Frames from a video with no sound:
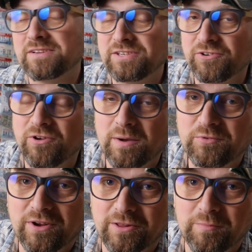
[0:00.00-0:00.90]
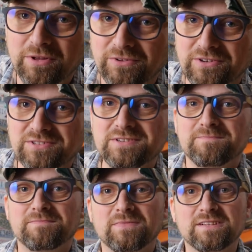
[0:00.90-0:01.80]
teardrop trailer builders.
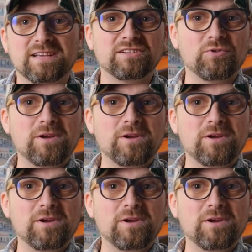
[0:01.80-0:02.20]
Let's get to